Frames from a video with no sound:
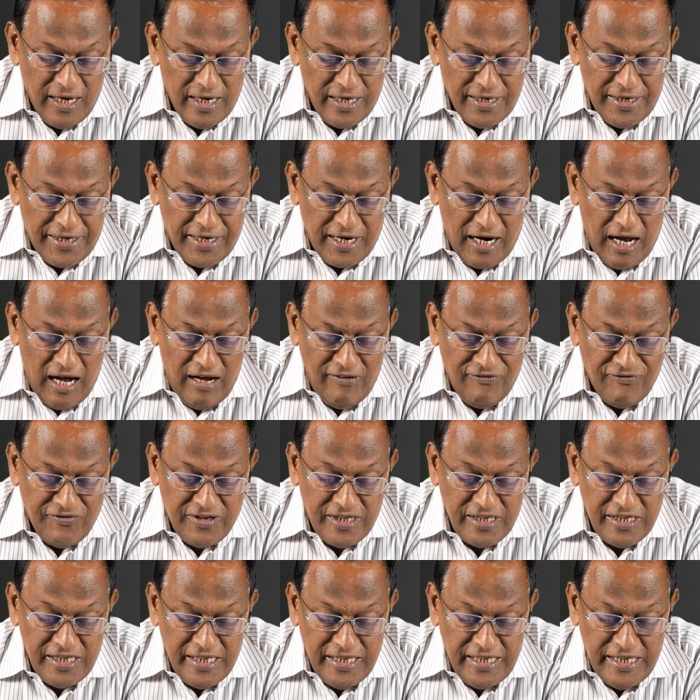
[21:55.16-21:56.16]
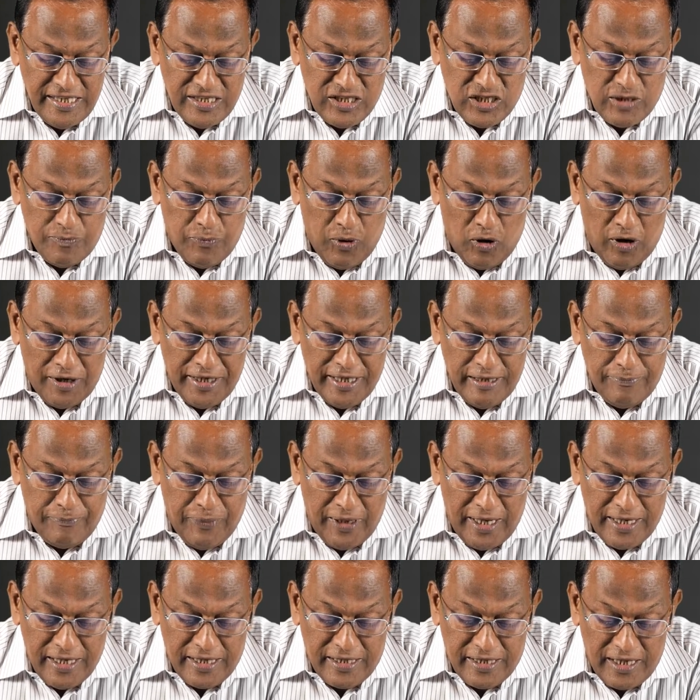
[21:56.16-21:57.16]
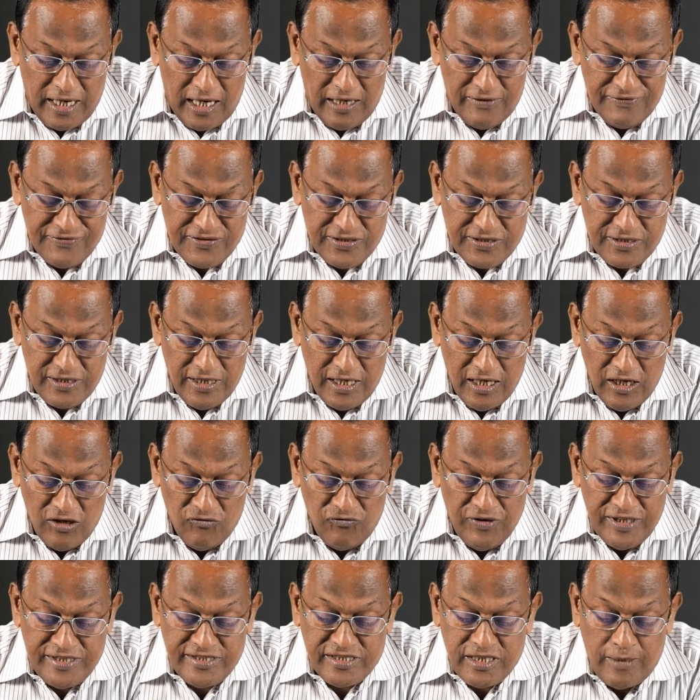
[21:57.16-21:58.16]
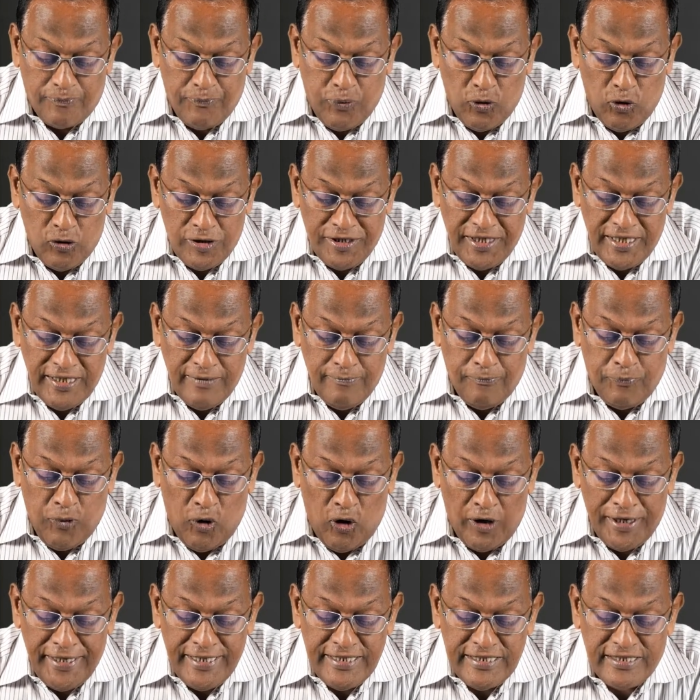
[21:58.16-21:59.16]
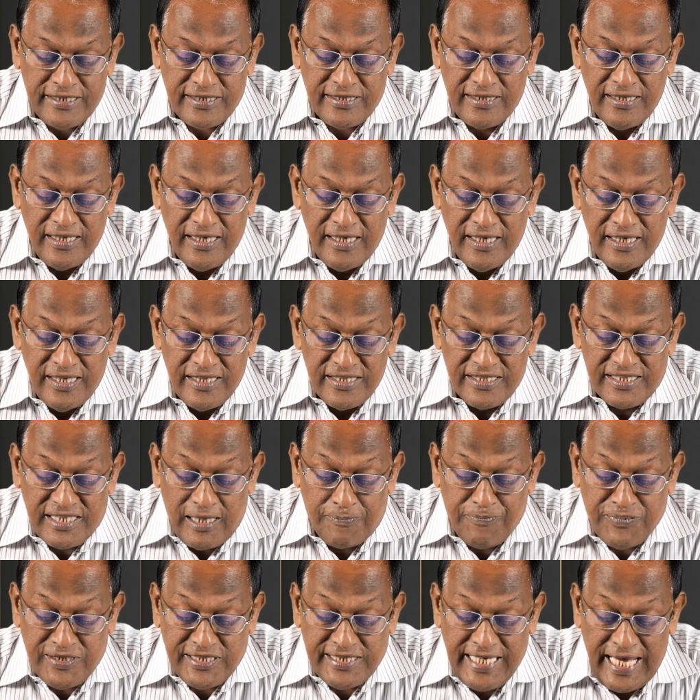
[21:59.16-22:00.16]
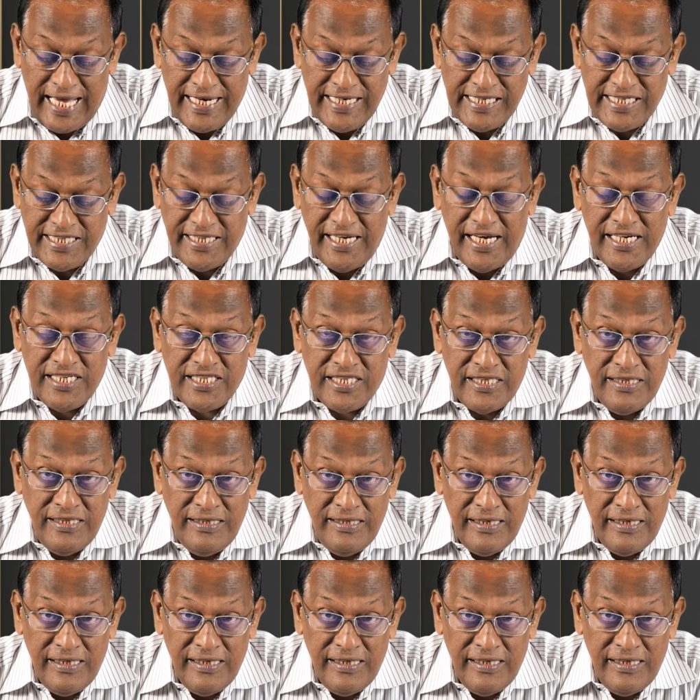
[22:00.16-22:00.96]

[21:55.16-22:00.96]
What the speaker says: Draft each body paragraphs with supporting points, substantiation